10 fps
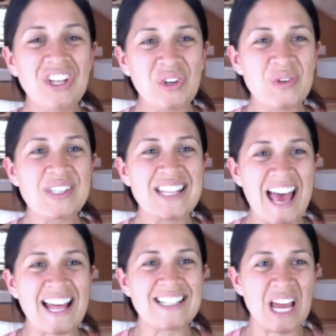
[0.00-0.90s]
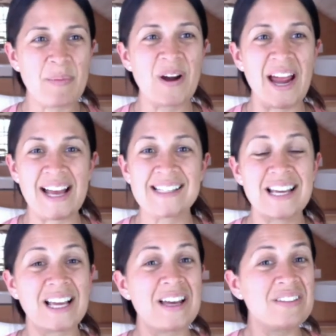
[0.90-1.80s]
and use that diaper as
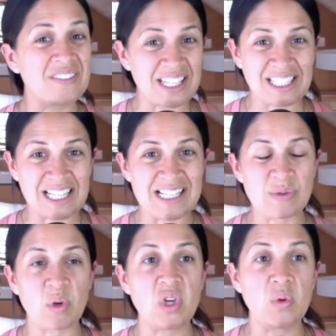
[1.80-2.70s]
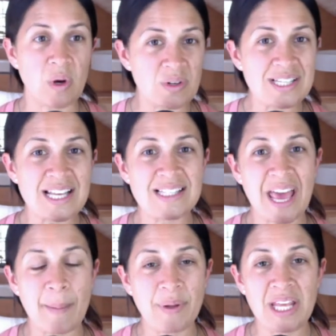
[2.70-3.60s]
a convenience. When you notice
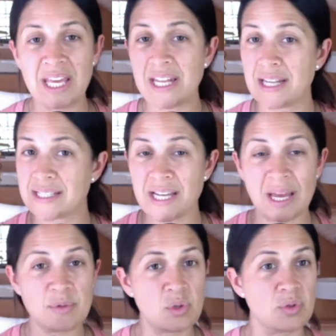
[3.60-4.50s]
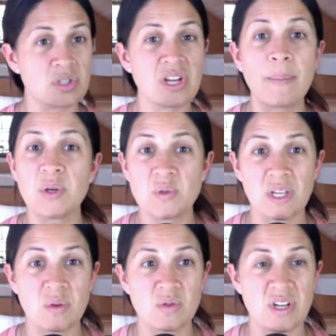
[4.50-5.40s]
that's happening, it is time to stop
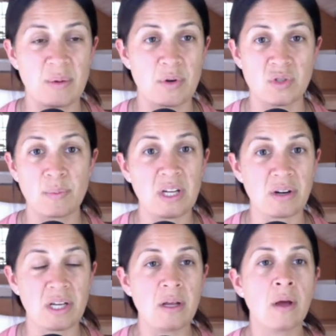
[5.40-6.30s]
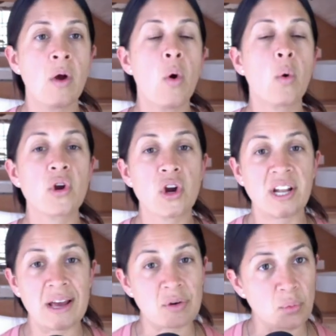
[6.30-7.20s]
using those diapers, period, or you're
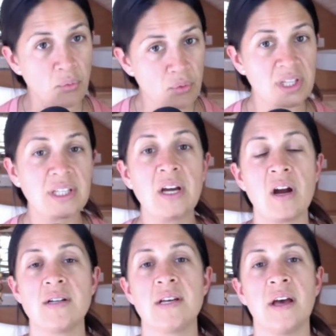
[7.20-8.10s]
going to have a really hard